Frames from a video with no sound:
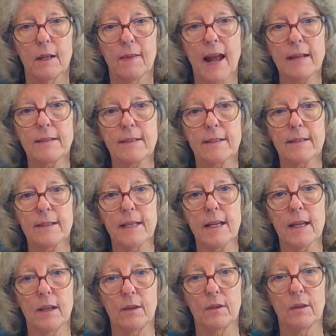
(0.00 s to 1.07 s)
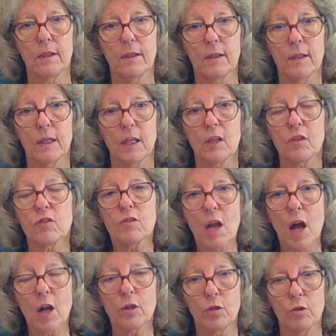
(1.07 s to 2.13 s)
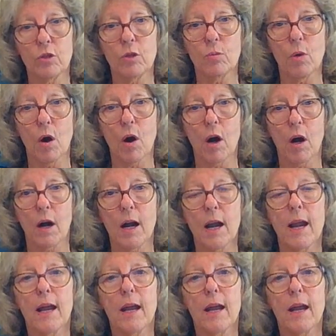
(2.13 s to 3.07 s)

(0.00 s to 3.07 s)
That sin is not who you are.